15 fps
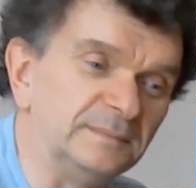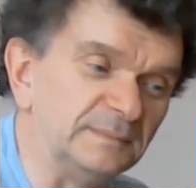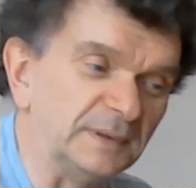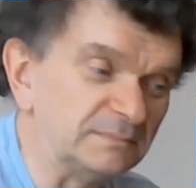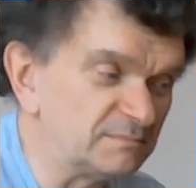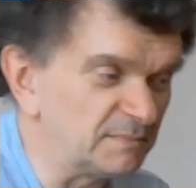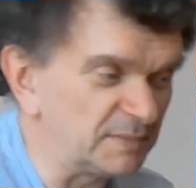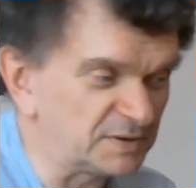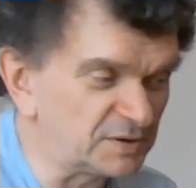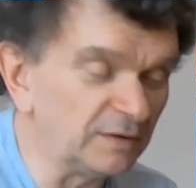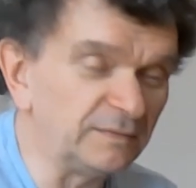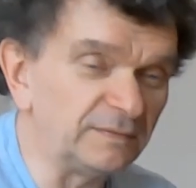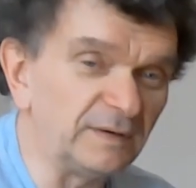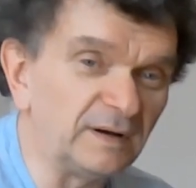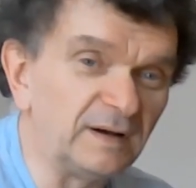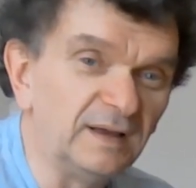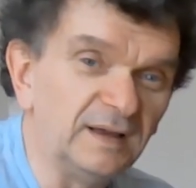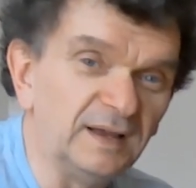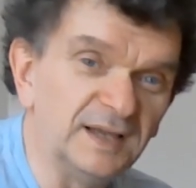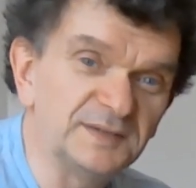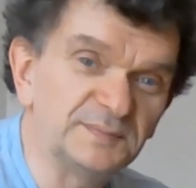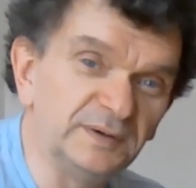But so far,
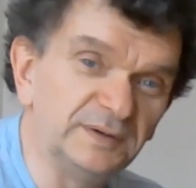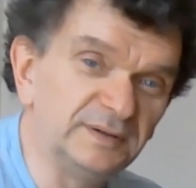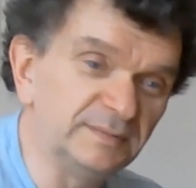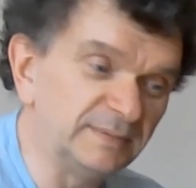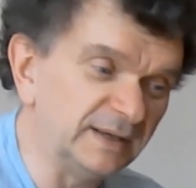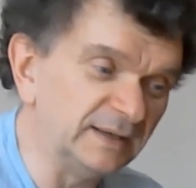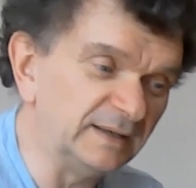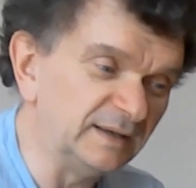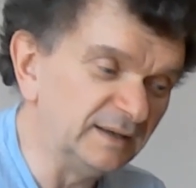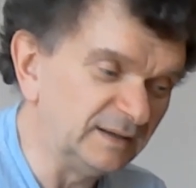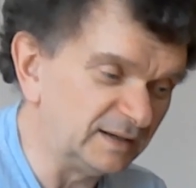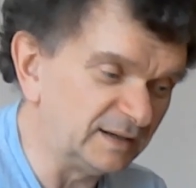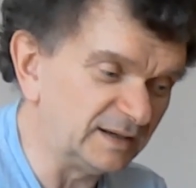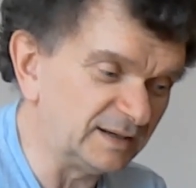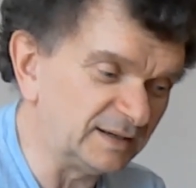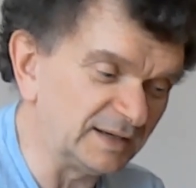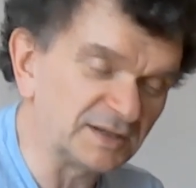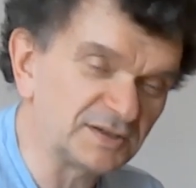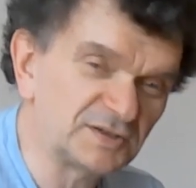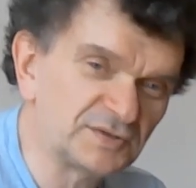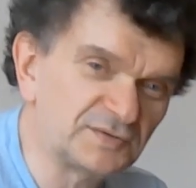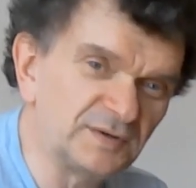it's proved to be an
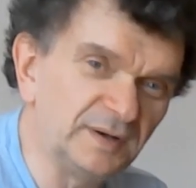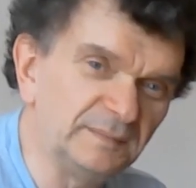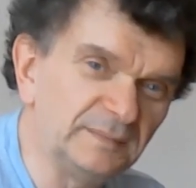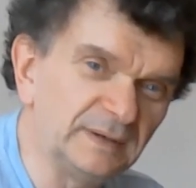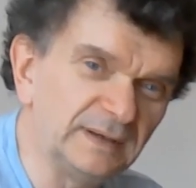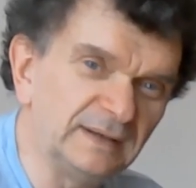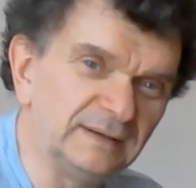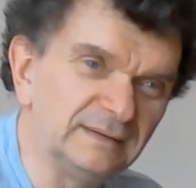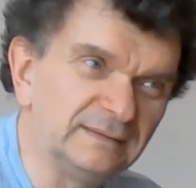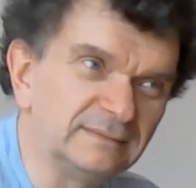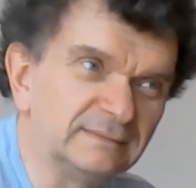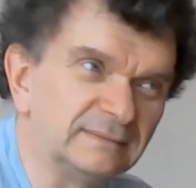extremely